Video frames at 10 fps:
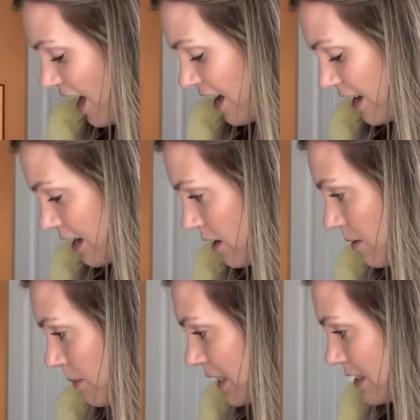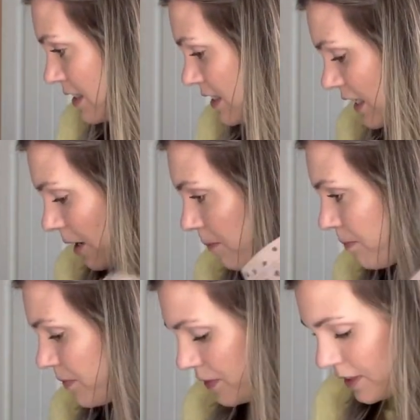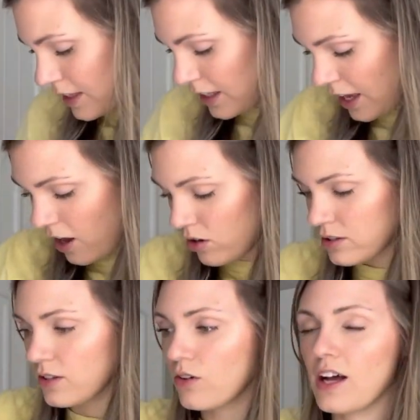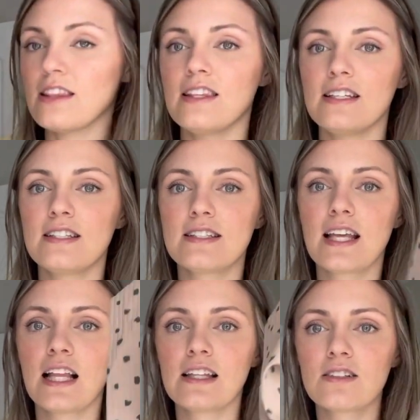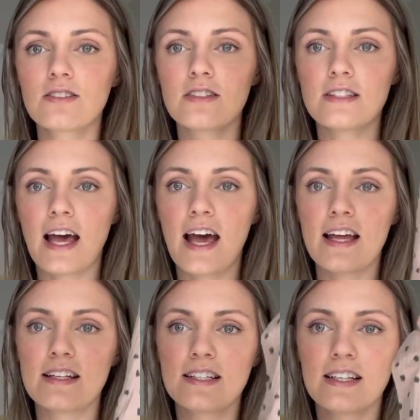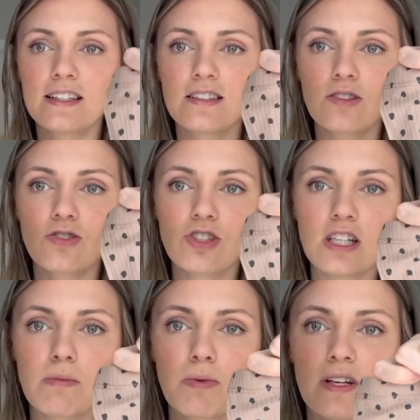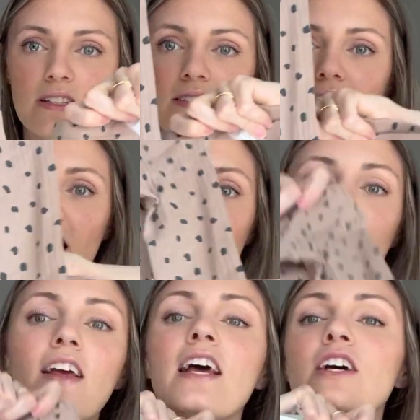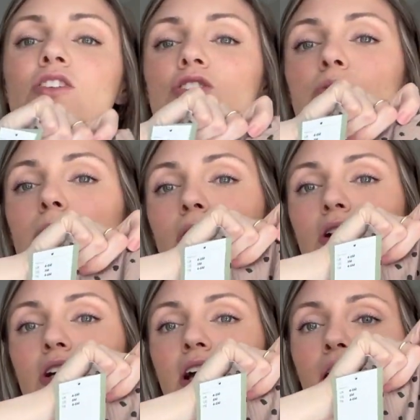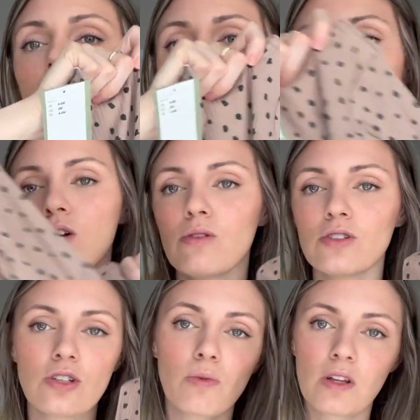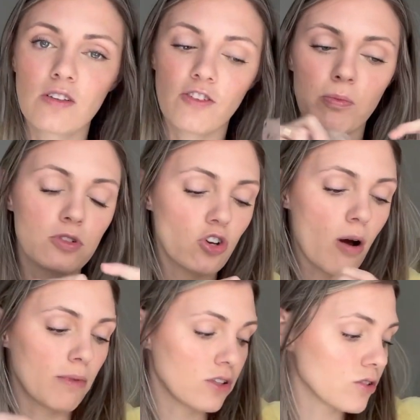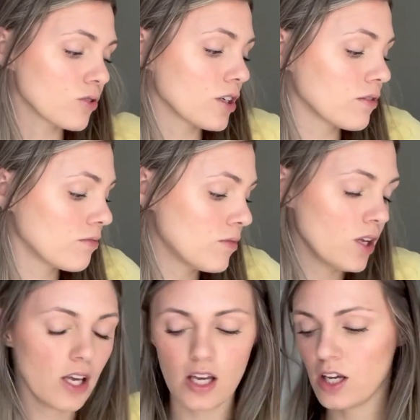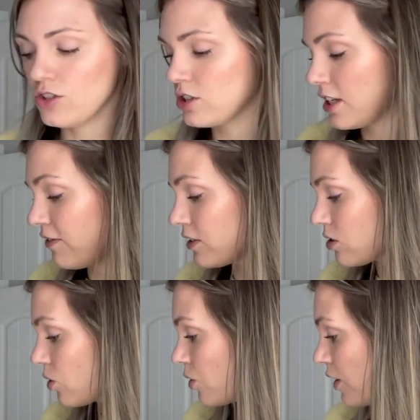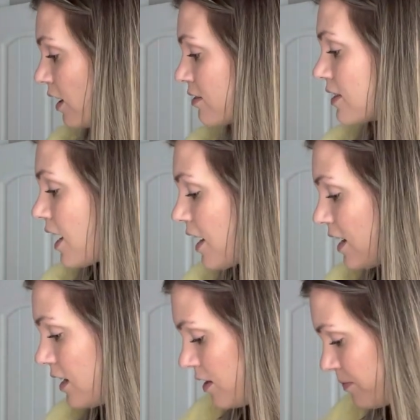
Um, let's see. I also got this little set, this little cheetah print set. Super cozy. You can wear this for pajamas or just if it's cooler outside.